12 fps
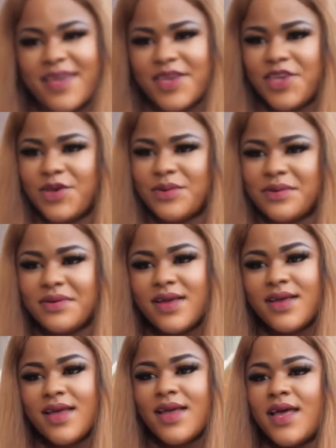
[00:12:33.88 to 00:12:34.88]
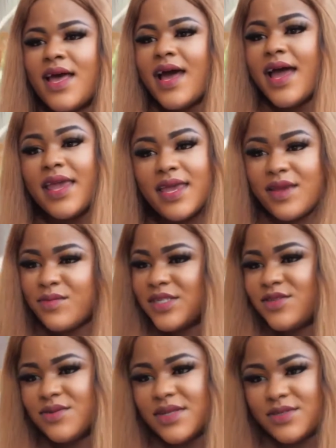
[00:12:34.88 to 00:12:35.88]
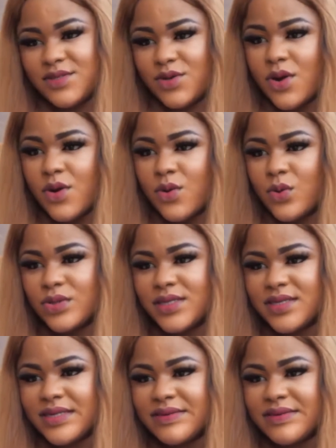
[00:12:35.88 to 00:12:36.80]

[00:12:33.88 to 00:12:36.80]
Thank you. I came as soon as you called.